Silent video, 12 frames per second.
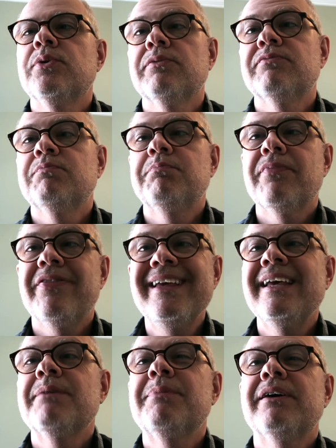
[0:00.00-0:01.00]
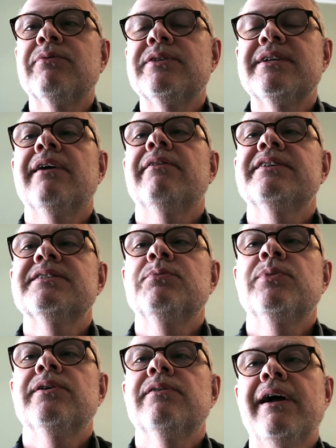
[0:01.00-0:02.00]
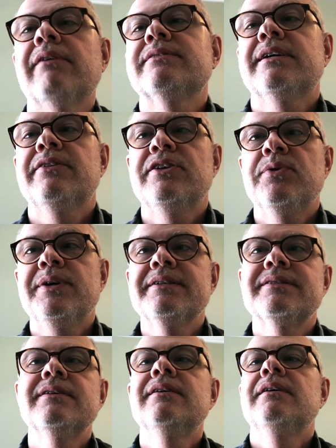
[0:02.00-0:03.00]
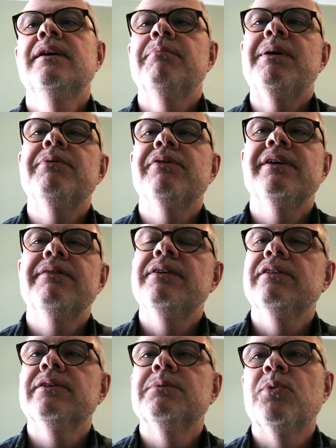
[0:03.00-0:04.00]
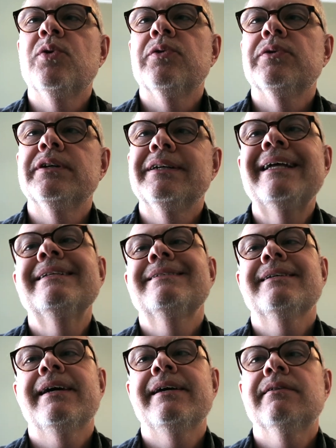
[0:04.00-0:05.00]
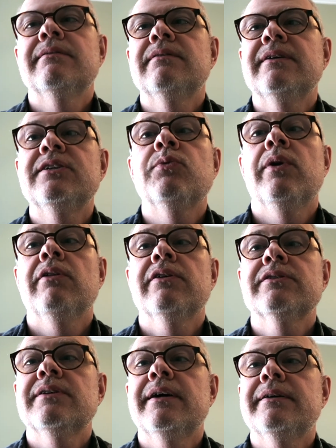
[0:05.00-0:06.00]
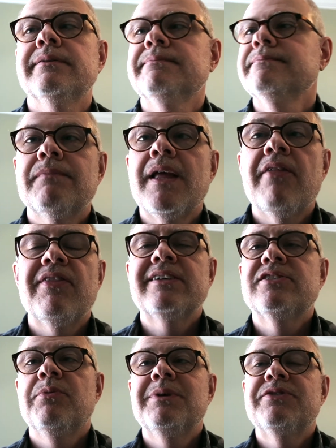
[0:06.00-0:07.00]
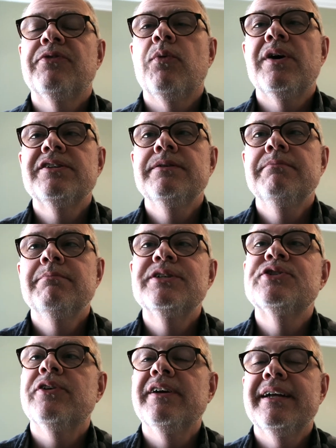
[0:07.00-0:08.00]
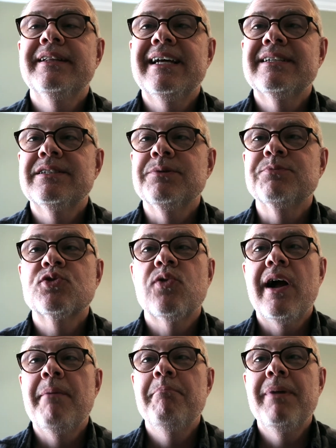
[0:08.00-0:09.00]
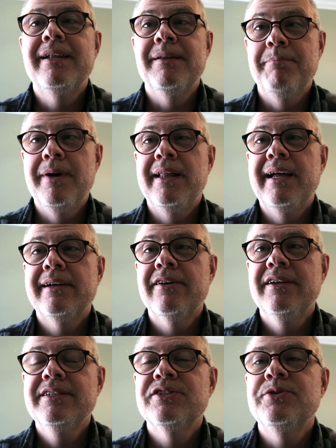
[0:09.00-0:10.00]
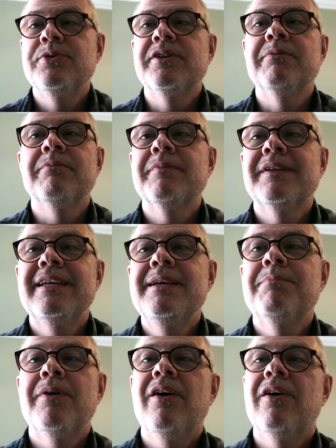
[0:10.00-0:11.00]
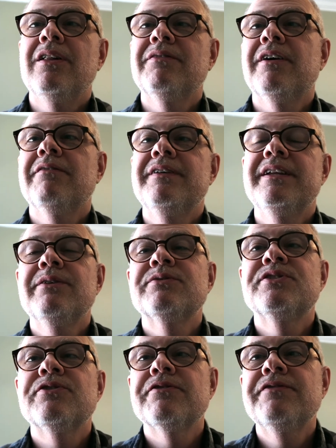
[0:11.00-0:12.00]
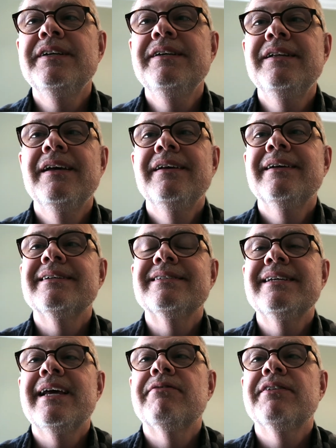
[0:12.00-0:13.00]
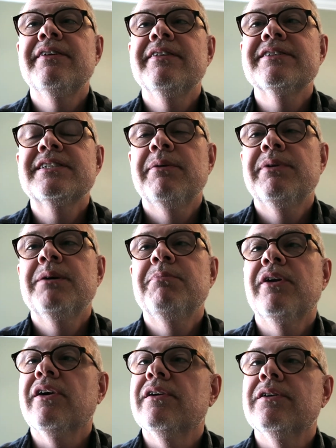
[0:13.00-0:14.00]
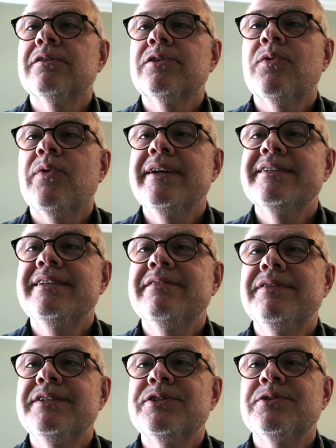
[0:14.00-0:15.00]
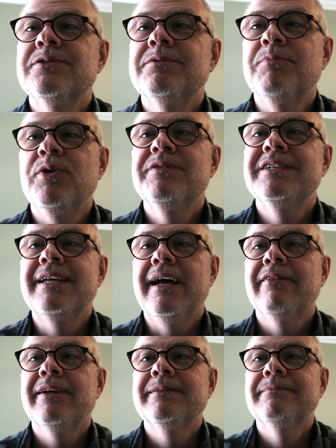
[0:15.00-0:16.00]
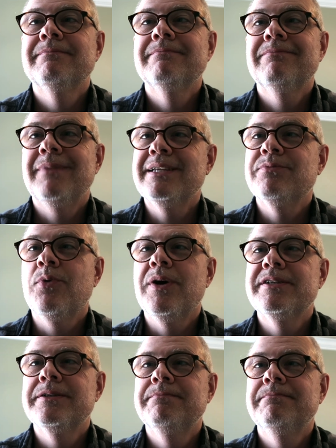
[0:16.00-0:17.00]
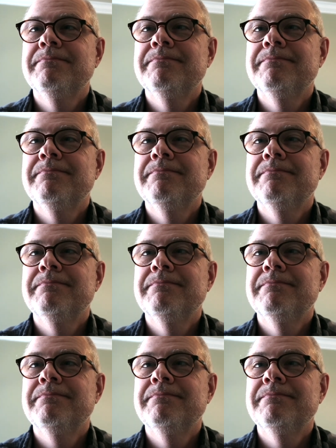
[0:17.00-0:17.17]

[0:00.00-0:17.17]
are thinking about retiring somewhere outside the US, maybe it'll give you a little more insight into what it looks like. Thanks so much for watching. Be sure to hit that subscribe button and bell icon so you can keep all of our videos in your feed and see everything that's coming up on our crazy adventure moving to Thailand. Thanks for watching.